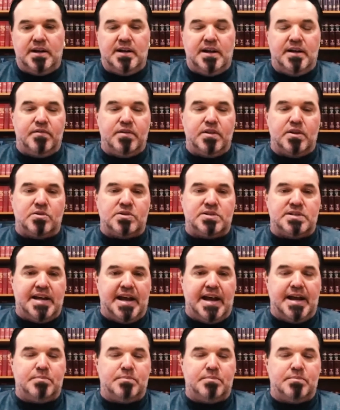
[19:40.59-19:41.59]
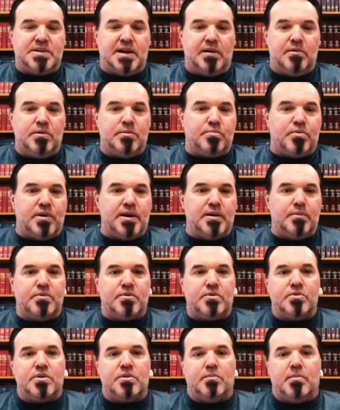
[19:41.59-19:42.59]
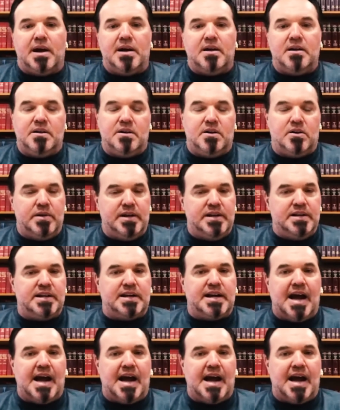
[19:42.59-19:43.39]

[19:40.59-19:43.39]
Even those tapes, I would bring them through into